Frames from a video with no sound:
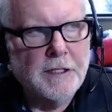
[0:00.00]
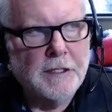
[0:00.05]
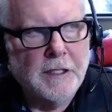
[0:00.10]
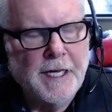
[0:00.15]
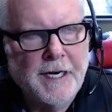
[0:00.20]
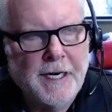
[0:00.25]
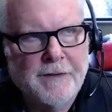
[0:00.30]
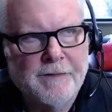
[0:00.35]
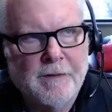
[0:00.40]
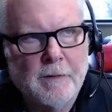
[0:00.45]

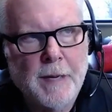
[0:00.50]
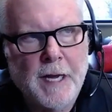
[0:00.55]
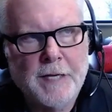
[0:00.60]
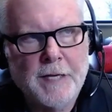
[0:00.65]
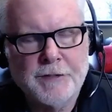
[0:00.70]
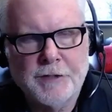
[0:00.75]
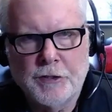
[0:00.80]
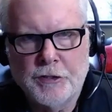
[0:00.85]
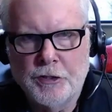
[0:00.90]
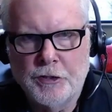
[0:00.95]
lady from
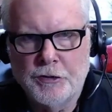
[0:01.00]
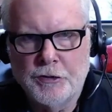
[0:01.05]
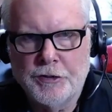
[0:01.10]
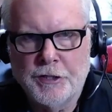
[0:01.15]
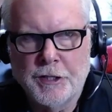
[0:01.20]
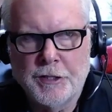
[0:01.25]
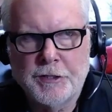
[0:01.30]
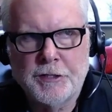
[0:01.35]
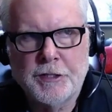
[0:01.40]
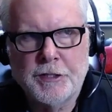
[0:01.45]

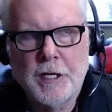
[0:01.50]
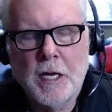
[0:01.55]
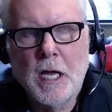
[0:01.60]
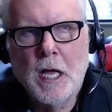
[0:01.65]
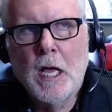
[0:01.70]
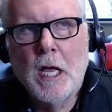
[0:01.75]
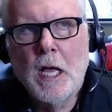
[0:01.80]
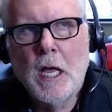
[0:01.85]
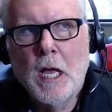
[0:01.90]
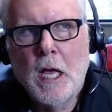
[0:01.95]
Massachusetts
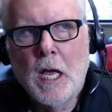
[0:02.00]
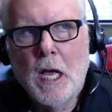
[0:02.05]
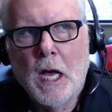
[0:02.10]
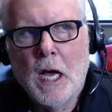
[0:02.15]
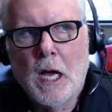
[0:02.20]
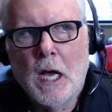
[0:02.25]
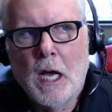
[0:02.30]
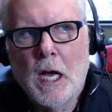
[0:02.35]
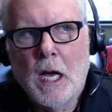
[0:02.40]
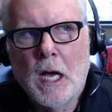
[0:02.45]

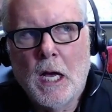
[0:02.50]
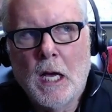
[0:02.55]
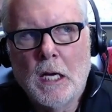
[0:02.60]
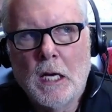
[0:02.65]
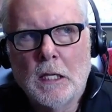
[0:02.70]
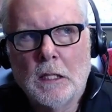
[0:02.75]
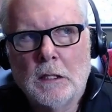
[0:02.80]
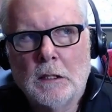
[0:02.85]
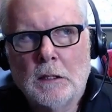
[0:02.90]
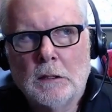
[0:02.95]
uh,
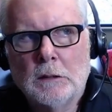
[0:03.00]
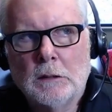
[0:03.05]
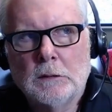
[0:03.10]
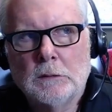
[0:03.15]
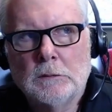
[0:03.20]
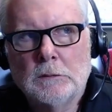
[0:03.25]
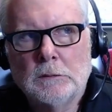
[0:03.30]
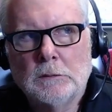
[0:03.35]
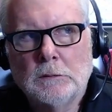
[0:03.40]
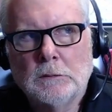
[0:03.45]

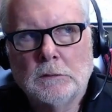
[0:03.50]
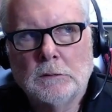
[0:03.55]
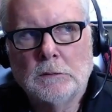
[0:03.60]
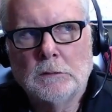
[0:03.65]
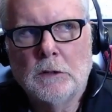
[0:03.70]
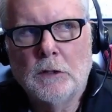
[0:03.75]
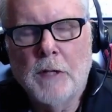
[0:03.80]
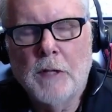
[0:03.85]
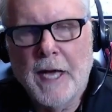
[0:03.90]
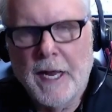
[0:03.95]

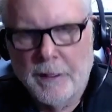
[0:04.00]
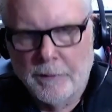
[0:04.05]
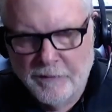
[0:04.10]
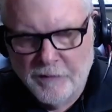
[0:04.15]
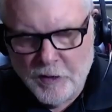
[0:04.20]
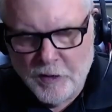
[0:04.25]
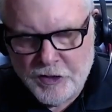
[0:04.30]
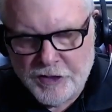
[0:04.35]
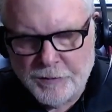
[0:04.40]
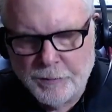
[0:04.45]
who had a
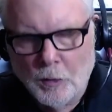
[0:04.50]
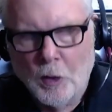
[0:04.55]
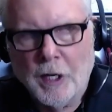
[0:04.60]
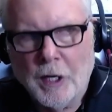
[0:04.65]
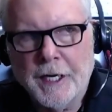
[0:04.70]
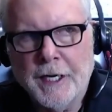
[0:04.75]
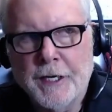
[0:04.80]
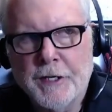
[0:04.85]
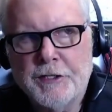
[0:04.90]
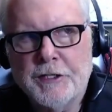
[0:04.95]
reverse
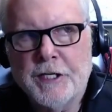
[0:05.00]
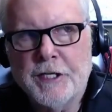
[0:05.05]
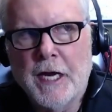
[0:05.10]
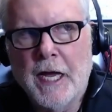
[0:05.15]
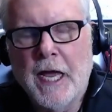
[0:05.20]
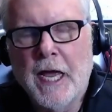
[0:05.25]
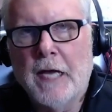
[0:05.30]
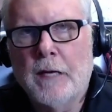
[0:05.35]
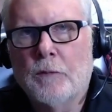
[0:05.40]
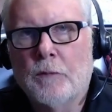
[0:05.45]
mortgage
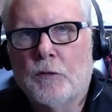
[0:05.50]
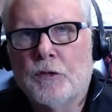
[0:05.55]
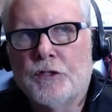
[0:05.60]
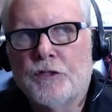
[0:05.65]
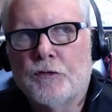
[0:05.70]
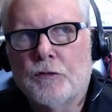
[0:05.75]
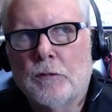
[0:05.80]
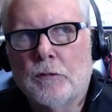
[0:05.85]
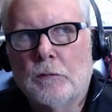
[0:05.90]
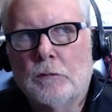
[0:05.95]
and
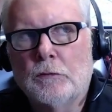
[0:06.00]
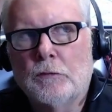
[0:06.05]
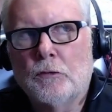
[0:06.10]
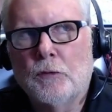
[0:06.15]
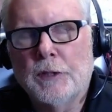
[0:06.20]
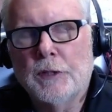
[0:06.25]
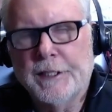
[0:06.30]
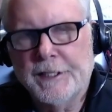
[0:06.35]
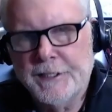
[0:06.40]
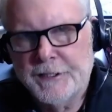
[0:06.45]
was
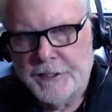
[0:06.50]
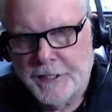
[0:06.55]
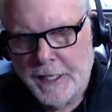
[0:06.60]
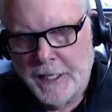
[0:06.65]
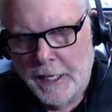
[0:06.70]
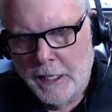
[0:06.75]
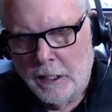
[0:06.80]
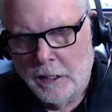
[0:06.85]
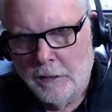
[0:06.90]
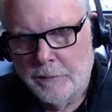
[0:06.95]
really
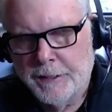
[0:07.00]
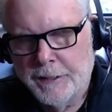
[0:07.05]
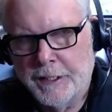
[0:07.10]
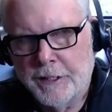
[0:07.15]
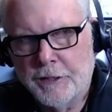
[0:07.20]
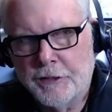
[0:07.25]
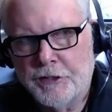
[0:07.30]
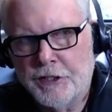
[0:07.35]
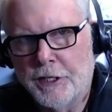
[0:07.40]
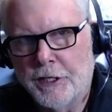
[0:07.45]
scared
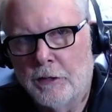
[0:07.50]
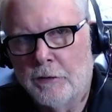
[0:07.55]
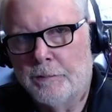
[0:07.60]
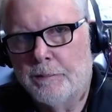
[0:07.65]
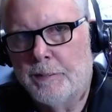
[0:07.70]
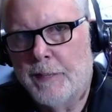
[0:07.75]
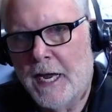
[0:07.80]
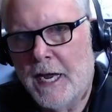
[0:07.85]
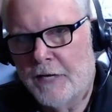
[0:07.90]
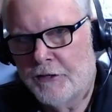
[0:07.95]
because she owed
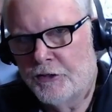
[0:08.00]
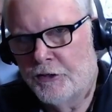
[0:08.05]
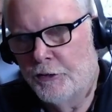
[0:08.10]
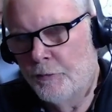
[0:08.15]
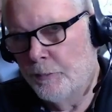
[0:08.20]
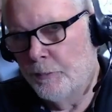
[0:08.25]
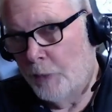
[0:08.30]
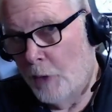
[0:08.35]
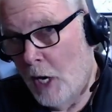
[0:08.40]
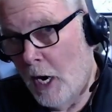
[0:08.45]
past due
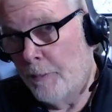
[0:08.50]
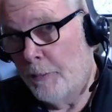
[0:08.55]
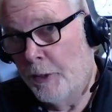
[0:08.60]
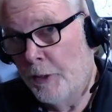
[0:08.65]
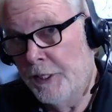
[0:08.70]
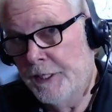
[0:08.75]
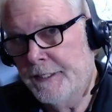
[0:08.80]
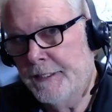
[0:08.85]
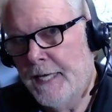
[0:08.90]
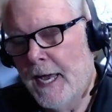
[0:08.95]

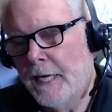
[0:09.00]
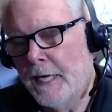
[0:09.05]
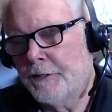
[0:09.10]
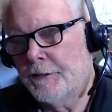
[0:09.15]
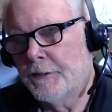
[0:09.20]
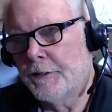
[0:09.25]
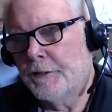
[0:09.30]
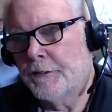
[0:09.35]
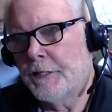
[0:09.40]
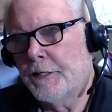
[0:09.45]
property
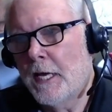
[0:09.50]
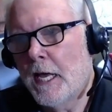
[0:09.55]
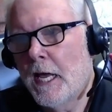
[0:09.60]
taxes.